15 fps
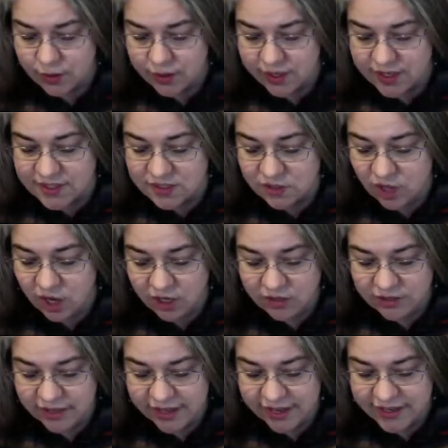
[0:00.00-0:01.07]
his long
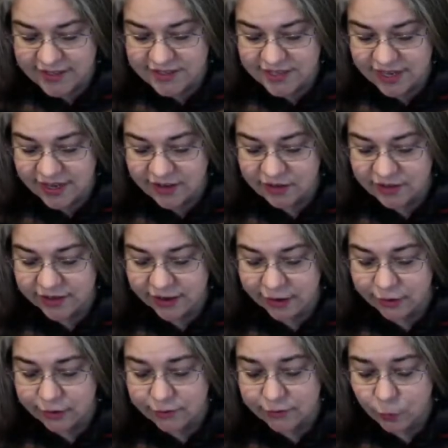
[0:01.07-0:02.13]
legs dangling
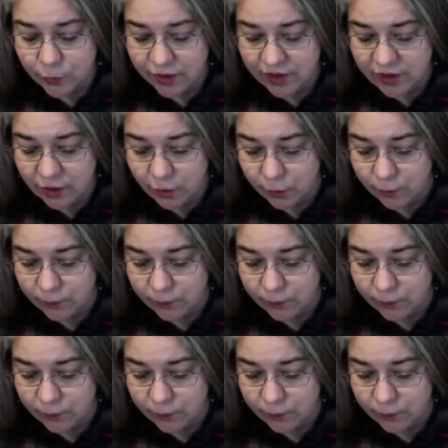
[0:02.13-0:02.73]
out of the window,